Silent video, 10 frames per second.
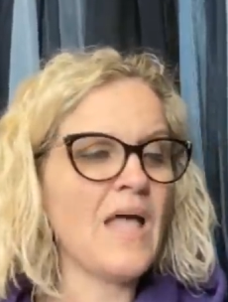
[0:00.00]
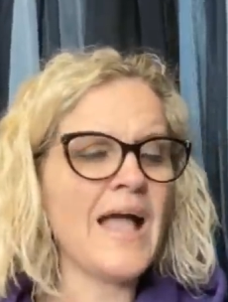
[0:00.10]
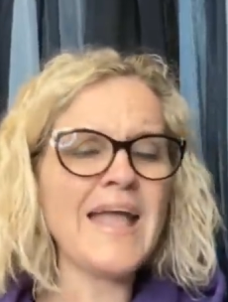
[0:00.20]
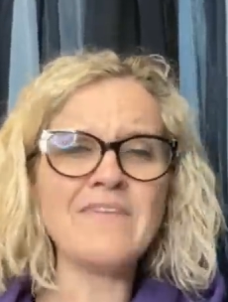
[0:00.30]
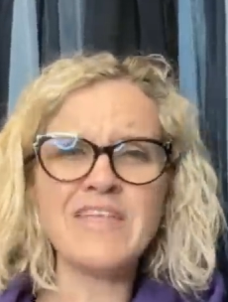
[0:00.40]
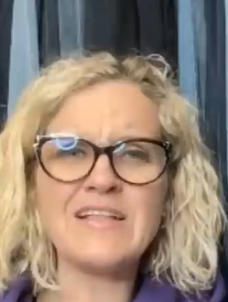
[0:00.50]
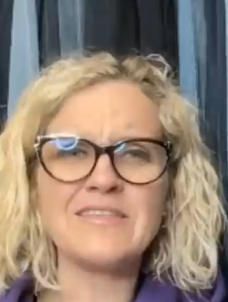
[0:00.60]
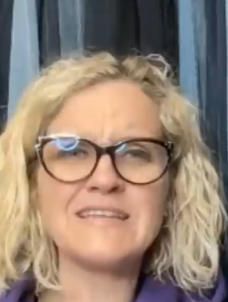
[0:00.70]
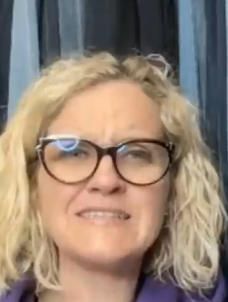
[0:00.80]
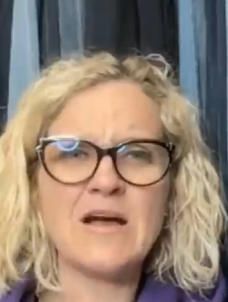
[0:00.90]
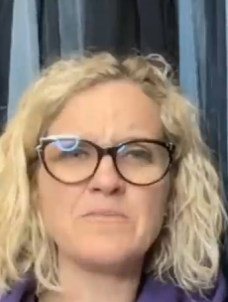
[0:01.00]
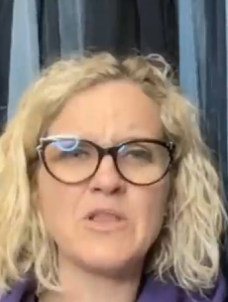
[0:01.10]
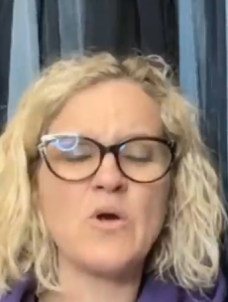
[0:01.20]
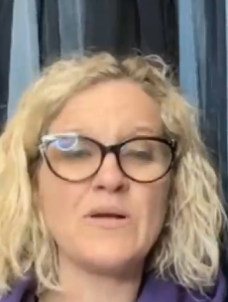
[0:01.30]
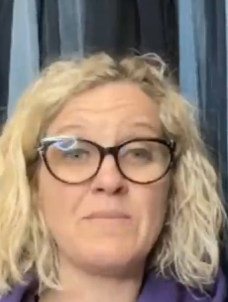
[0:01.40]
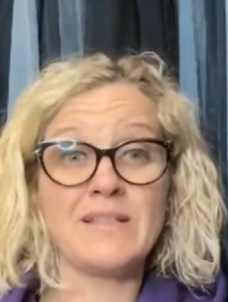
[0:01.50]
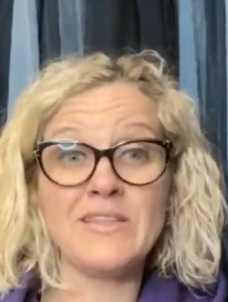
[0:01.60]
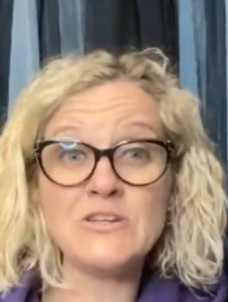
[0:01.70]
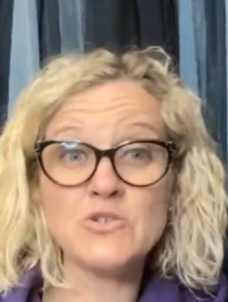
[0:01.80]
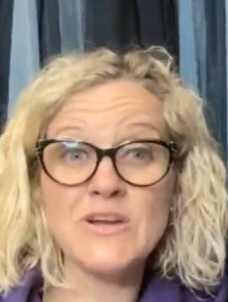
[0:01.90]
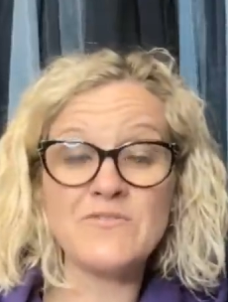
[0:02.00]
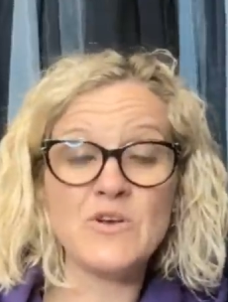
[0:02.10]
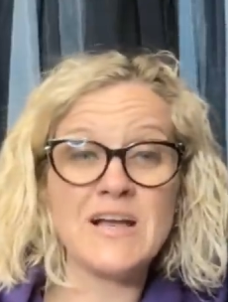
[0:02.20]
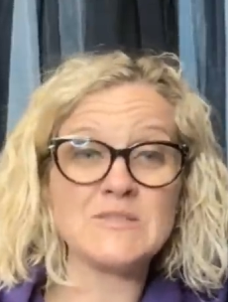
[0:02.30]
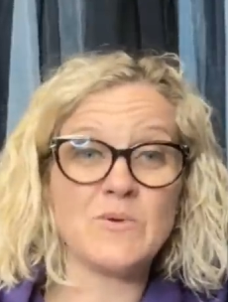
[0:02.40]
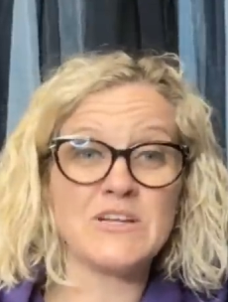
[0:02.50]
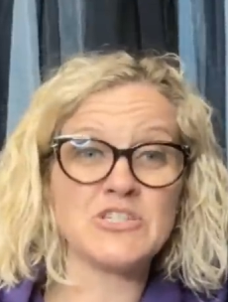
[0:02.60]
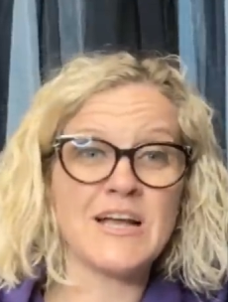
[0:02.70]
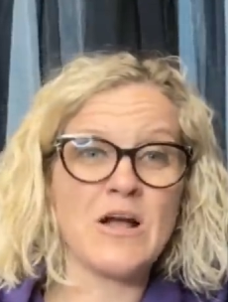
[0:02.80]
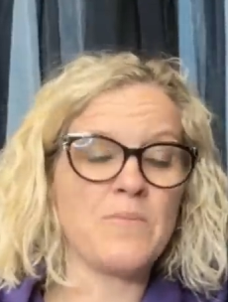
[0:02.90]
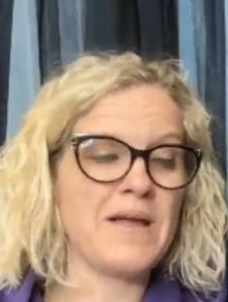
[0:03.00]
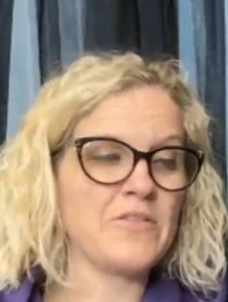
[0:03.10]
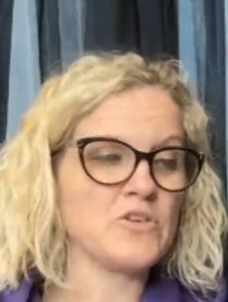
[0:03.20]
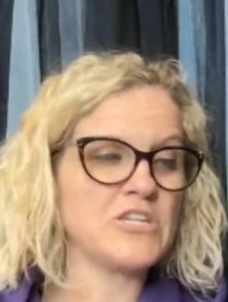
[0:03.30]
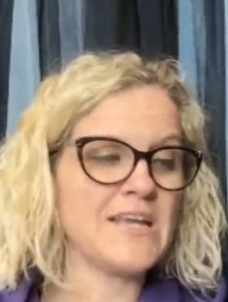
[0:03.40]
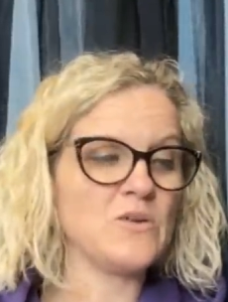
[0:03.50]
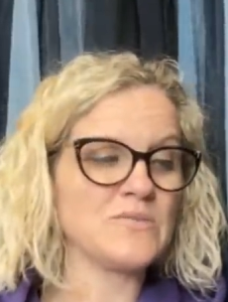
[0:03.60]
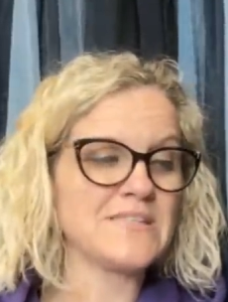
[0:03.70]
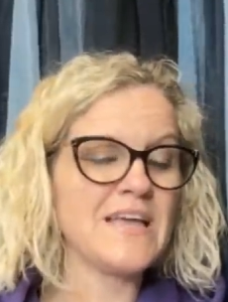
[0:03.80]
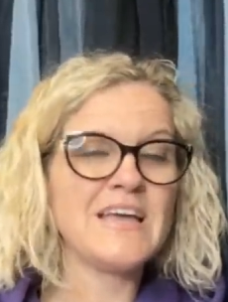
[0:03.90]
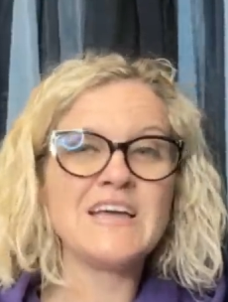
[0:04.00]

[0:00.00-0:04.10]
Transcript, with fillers: I have that link down below in my link tree if you guys want to check out my other channels.